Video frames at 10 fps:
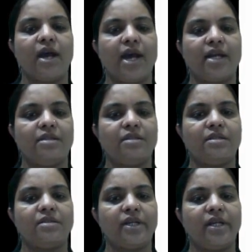
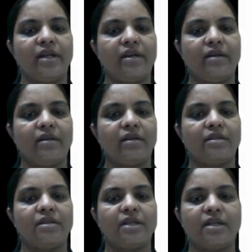adjust trading
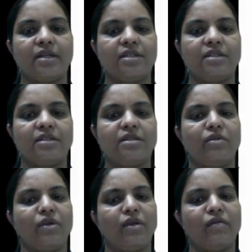strategies
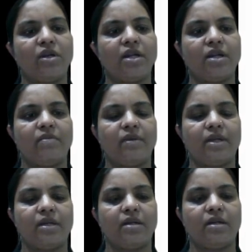during volatile
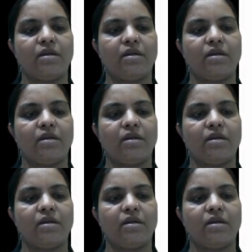period.